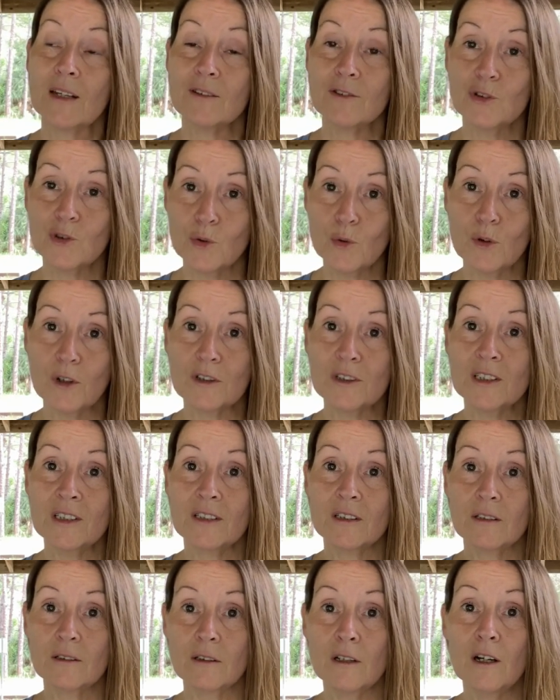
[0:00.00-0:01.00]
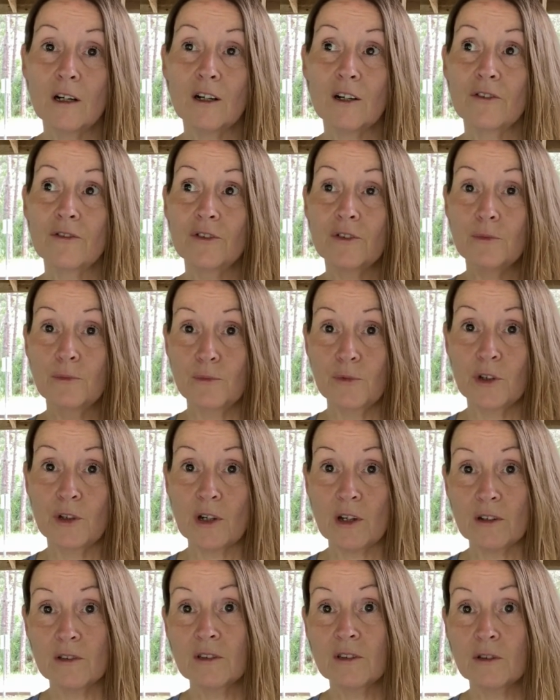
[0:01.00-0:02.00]
source, love,
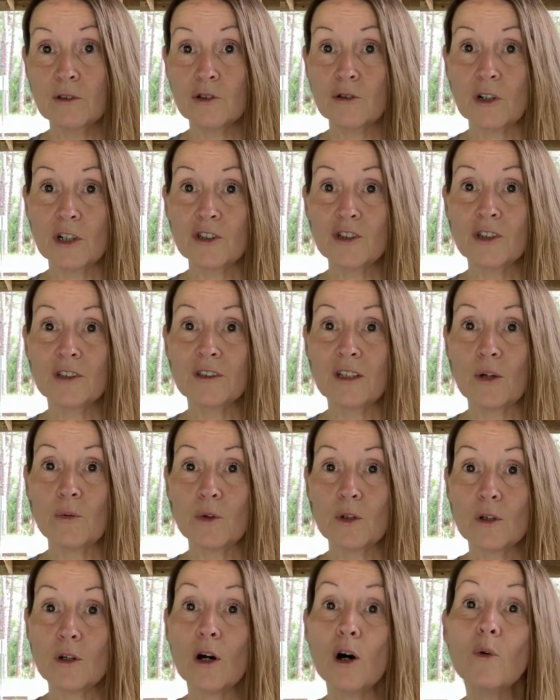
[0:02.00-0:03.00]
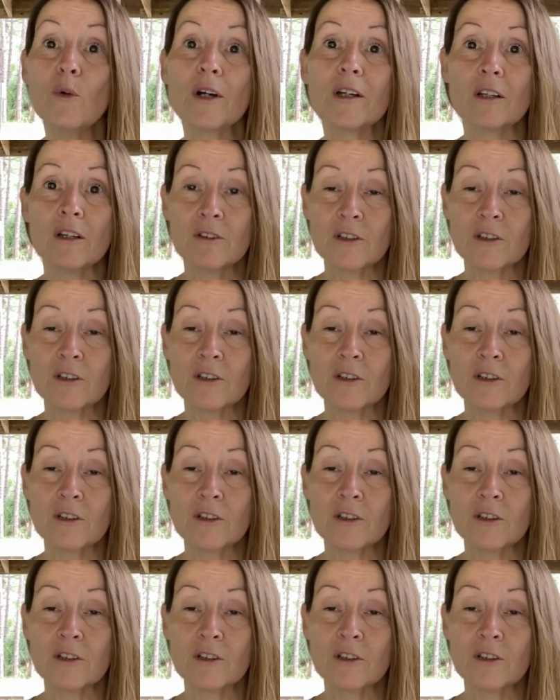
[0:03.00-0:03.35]
that's the direction that we're going.